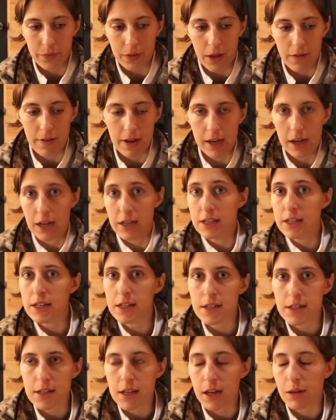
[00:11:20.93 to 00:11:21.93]
I've had
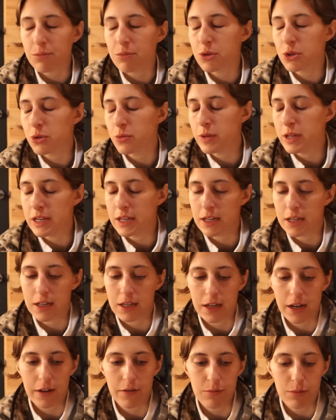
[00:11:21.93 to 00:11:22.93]
ideas come to me
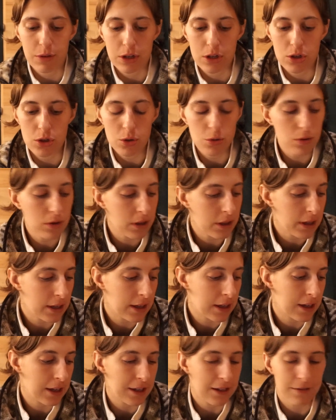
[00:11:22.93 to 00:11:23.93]
and I've been
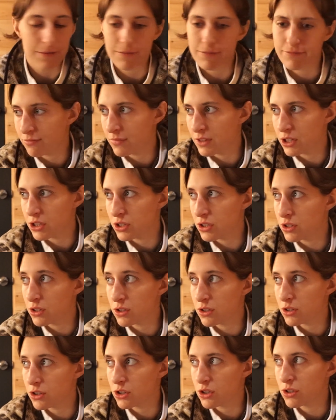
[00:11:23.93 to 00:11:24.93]
doodling and this
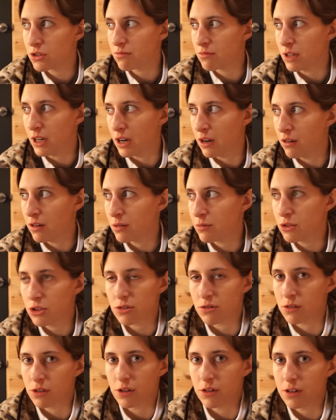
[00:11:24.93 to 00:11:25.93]
is just, you know, I'm
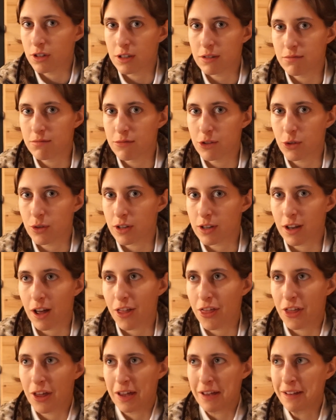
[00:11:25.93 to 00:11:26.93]
just literally doing
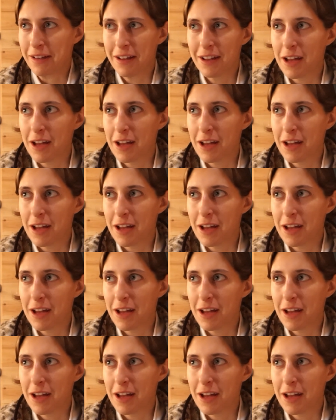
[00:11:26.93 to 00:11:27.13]
nothing,